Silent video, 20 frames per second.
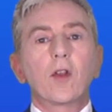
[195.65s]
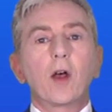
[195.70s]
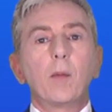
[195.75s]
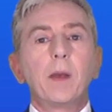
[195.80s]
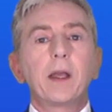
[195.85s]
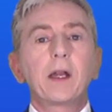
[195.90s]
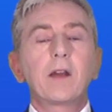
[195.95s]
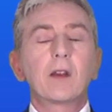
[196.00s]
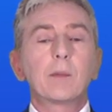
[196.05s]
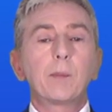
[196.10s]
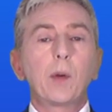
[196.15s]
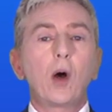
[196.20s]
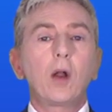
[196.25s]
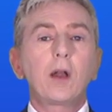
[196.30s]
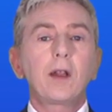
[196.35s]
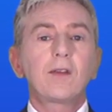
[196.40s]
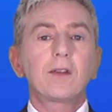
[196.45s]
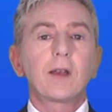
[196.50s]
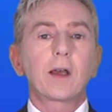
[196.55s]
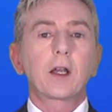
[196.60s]
are made of the
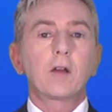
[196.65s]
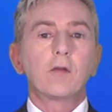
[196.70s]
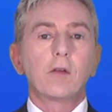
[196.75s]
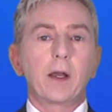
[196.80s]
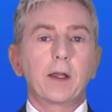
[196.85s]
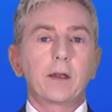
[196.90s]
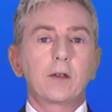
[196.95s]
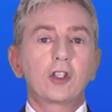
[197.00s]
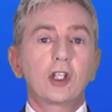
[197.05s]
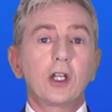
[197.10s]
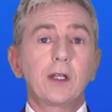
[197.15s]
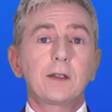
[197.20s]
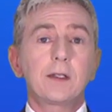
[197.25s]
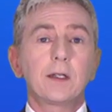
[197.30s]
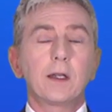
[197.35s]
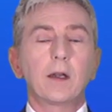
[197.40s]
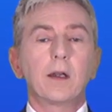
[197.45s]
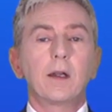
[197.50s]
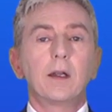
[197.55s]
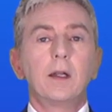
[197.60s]
polysaccharide
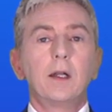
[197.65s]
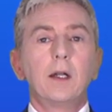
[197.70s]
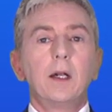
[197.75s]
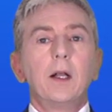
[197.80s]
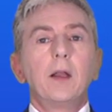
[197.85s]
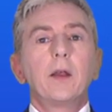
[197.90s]
chitin,